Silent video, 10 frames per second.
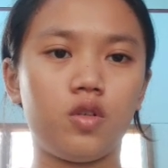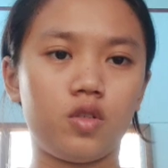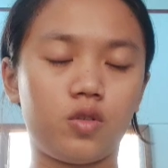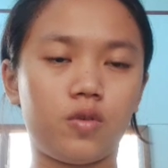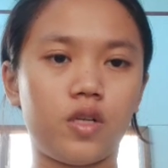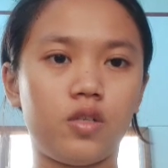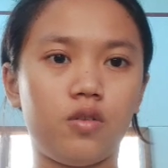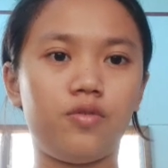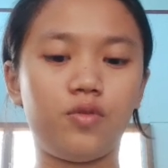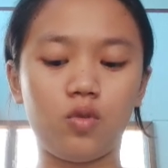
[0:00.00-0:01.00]
square root
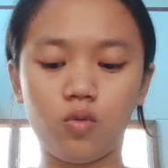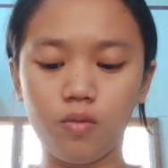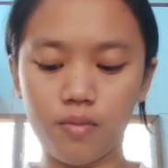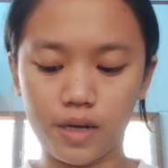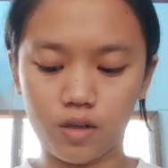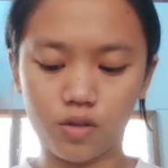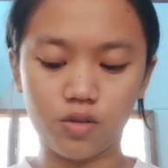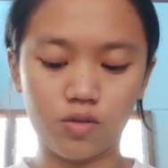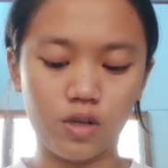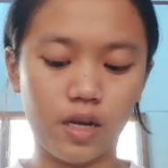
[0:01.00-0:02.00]
of 2
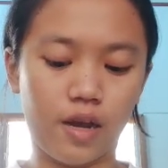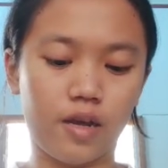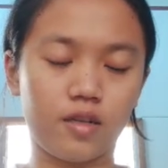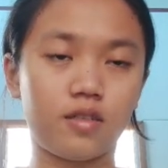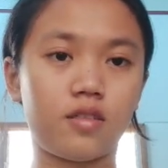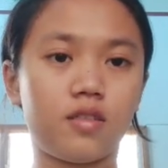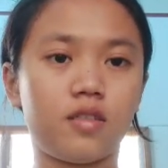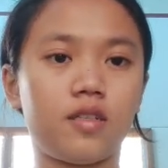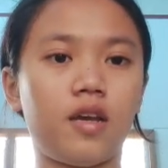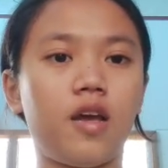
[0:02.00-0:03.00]
minus
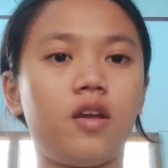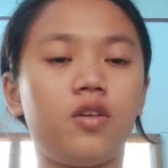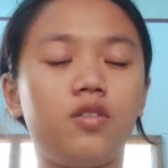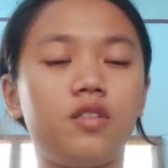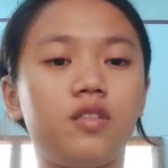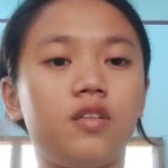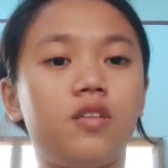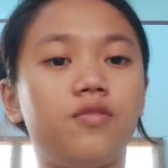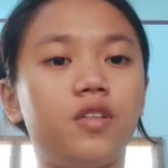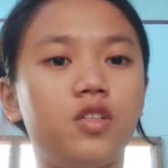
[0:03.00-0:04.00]
3x using the
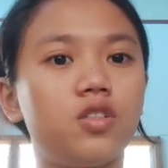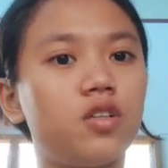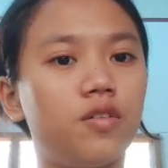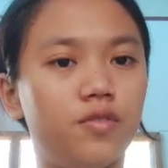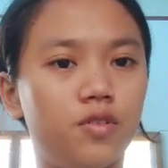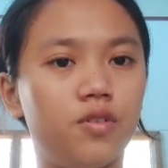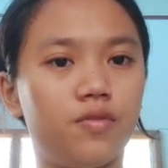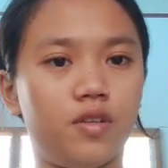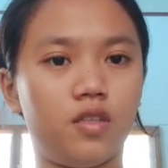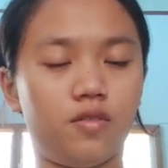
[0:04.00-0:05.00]
definition of
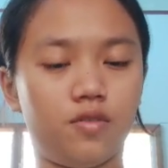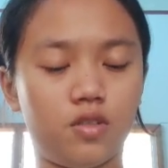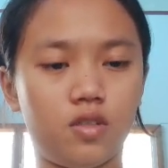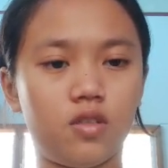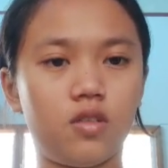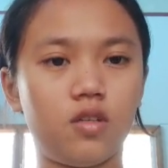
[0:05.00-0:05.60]
derivatives.